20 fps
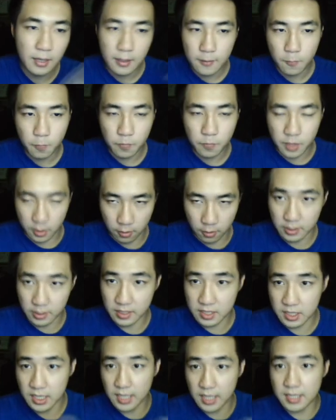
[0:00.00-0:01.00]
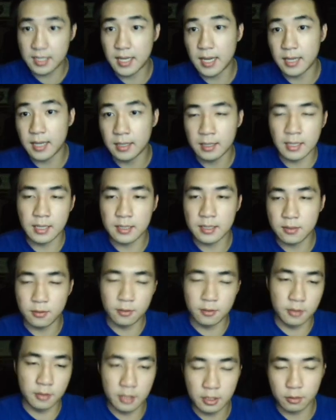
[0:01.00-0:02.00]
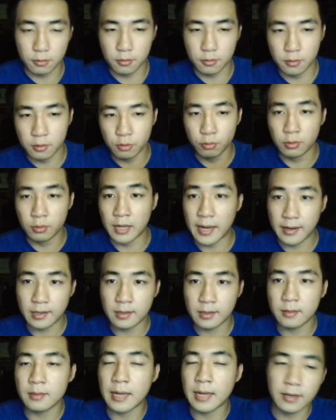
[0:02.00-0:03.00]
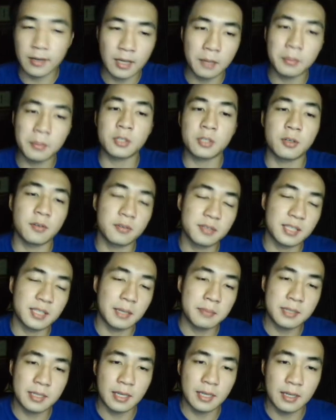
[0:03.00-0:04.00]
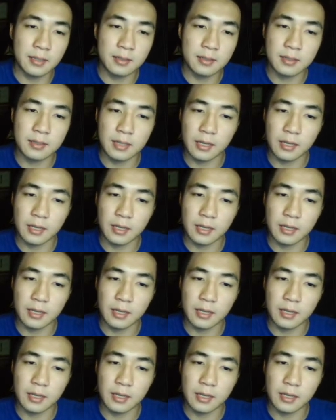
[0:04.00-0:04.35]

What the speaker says: it's just there in case you need to do light damage of some sense.